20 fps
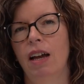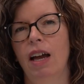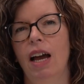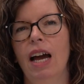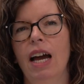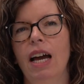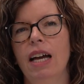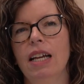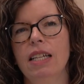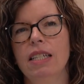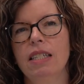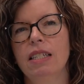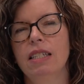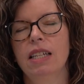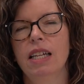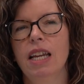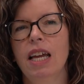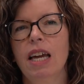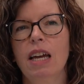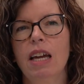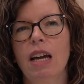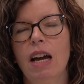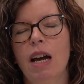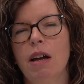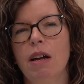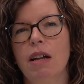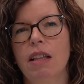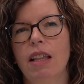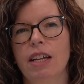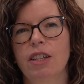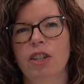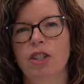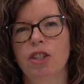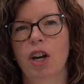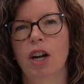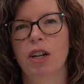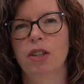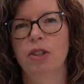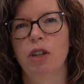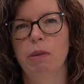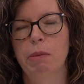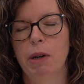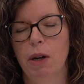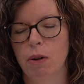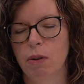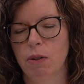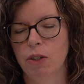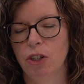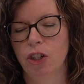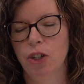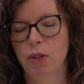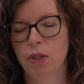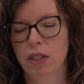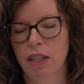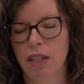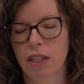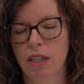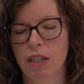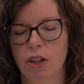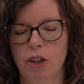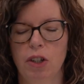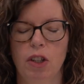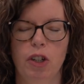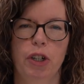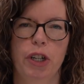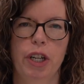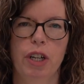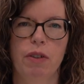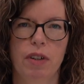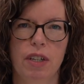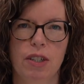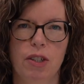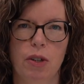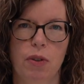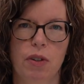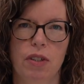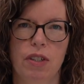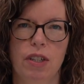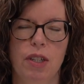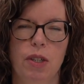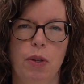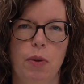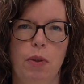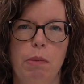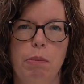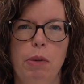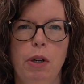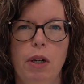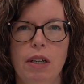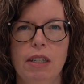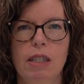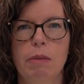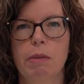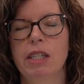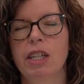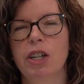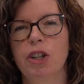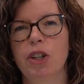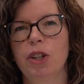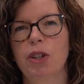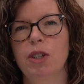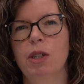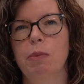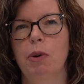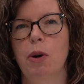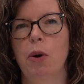And today I'd like to talk to you about choosing your learning resources, so the books, materials,